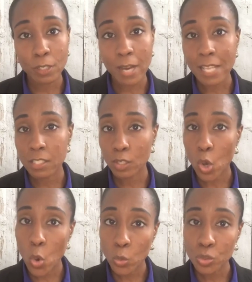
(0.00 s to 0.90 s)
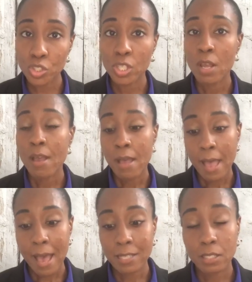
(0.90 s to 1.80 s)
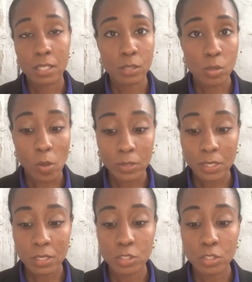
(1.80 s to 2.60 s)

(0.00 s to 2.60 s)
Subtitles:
as a coach, as a consultant?